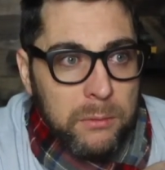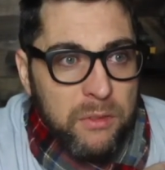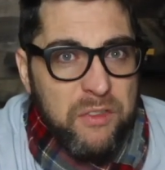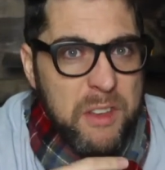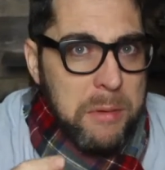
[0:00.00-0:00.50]

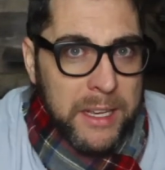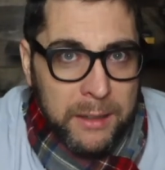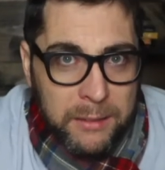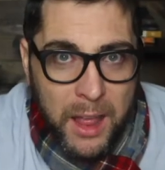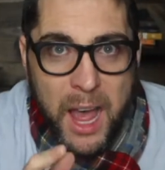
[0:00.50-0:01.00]

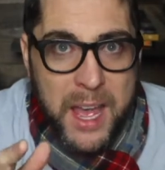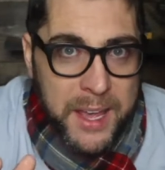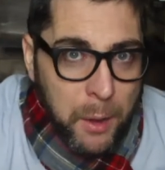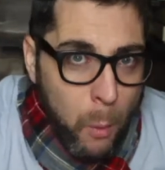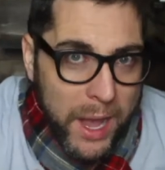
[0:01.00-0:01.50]
fibbing,
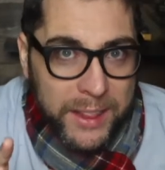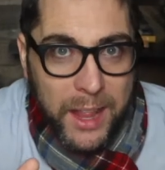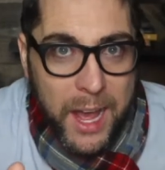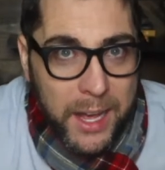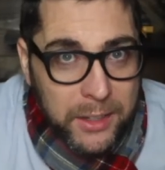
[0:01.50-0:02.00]
lying, white
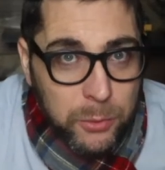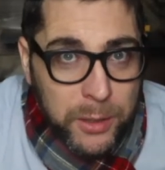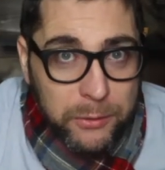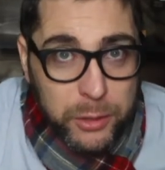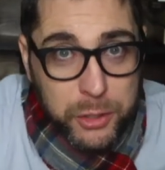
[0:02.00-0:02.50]
lies,
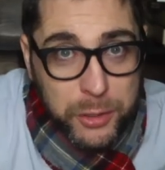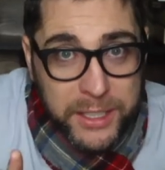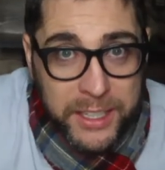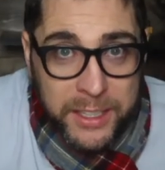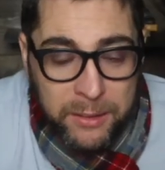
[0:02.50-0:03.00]
whatever,
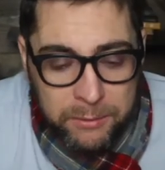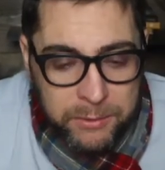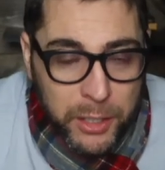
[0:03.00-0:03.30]
tricking,